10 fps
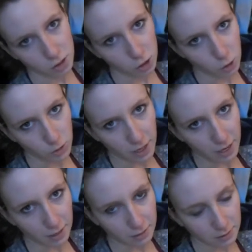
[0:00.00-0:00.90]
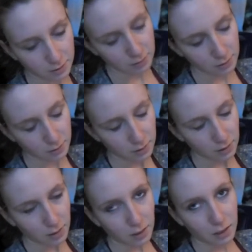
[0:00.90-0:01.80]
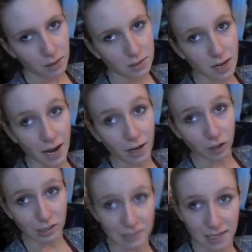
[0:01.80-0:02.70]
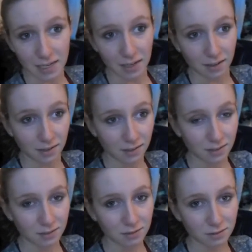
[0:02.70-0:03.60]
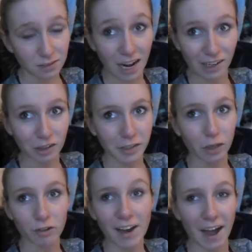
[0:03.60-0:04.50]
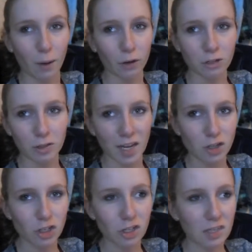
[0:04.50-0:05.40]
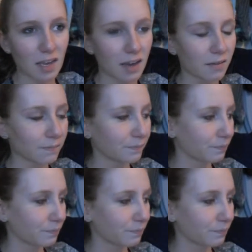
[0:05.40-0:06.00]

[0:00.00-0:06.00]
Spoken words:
So yeah, tiring day, tiring 3 hours, I should say.